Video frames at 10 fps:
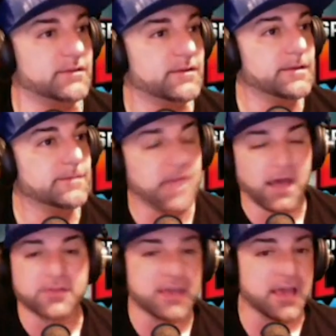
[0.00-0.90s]
Yep. Now
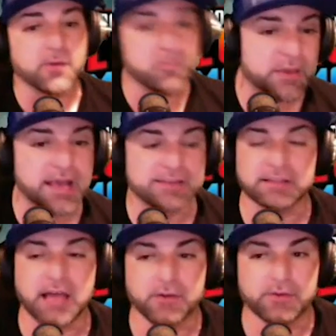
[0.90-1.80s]
the MLB has a
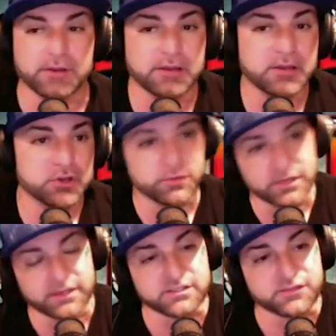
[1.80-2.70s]
lottery. You
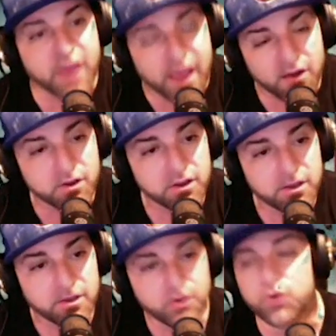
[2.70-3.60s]
think it's fair?
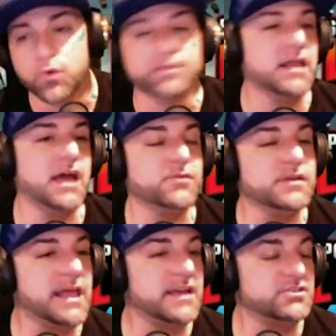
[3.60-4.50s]
Who won the lottery
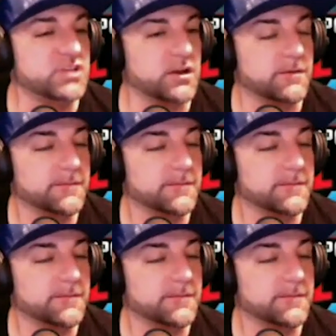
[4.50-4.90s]
last year?